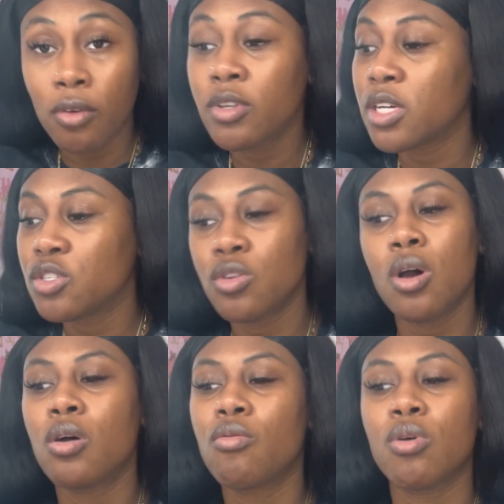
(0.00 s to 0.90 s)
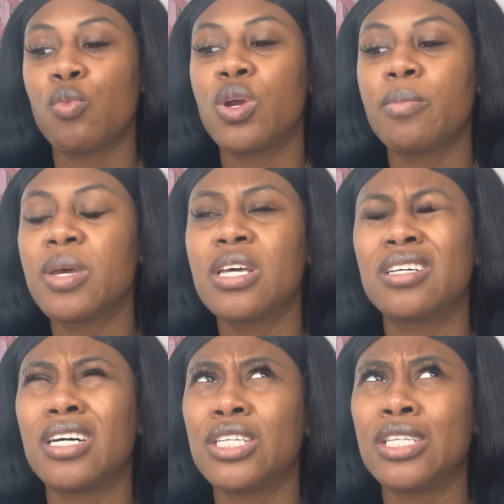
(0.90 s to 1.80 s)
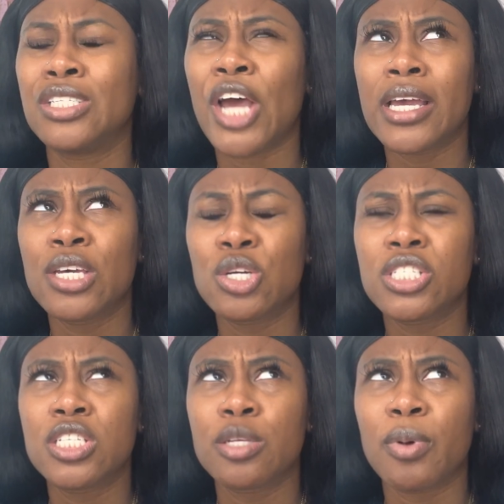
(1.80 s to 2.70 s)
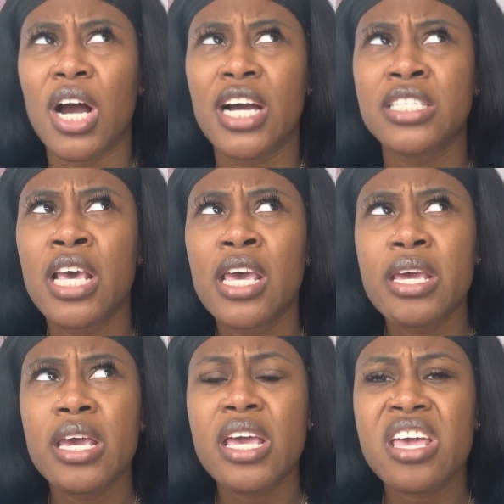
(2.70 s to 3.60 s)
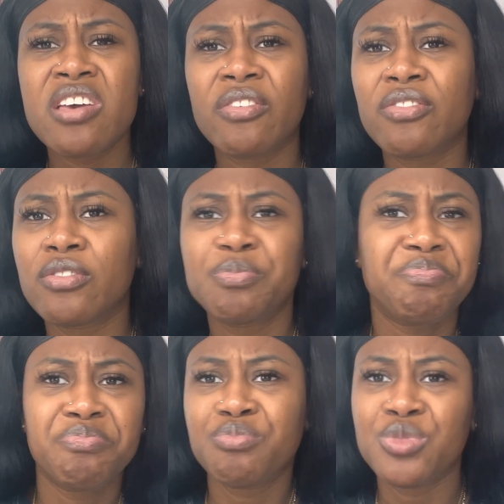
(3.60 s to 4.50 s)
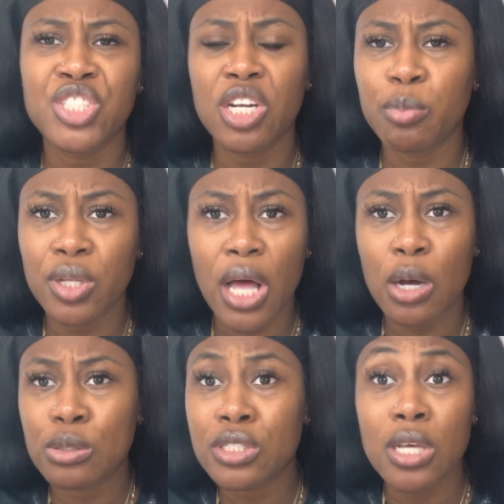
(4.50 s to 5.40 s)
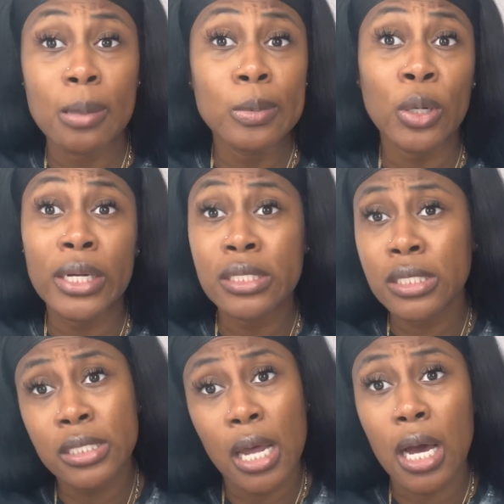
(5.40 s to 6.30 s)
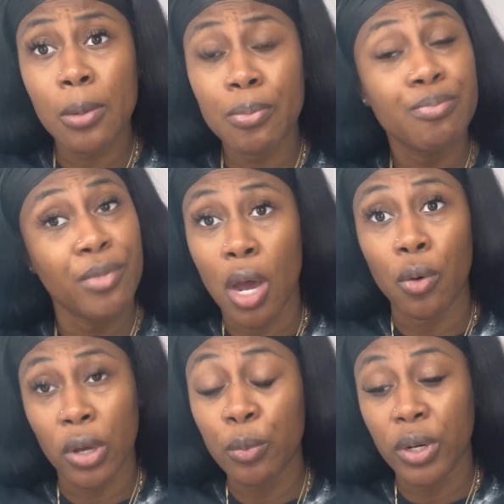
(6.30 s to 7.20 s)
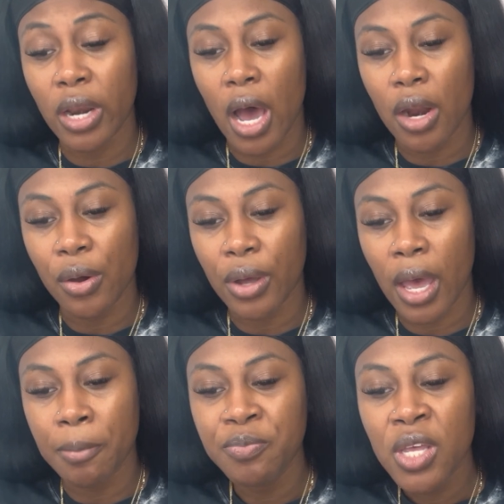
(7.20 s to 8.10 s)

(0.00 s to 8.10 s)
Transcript: Because, you know, would it be a Jackie Christie surprise if she didn't pull out some crazy stop? No, it would not, okay?